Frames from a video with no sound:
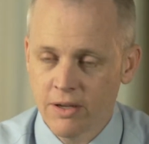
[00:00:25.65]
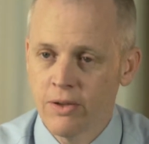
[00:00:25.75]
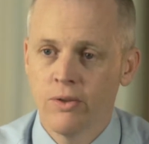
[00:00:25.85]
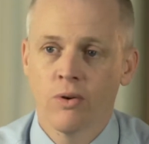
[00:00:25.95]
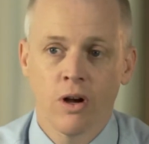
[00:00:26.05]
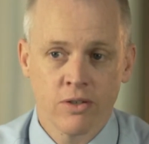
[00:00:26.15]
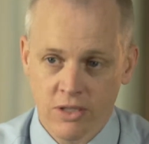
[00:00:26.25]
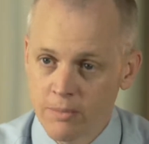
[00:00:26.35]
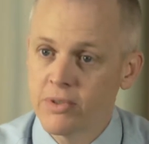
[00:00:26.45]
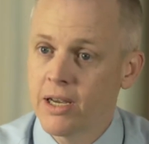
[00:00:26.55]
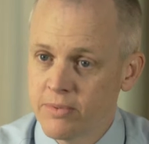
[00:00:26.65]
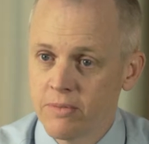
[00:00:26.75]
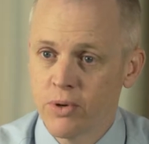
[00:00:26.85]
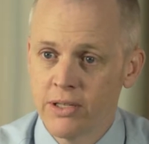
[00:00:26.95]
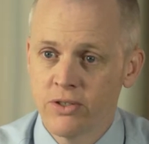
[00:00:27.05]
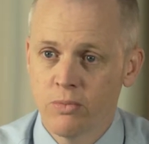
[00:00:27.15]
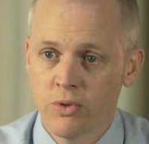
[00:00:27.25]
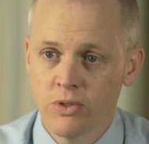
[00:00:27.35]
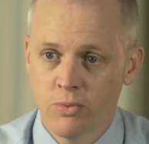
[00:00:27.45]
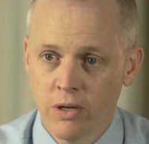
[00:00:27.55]
although there are some types of brain
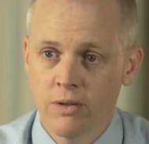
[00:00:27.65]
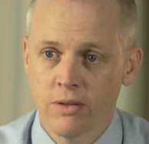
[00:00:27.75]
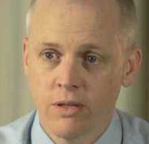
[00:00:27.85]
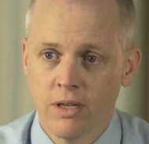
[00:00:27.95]
tumors where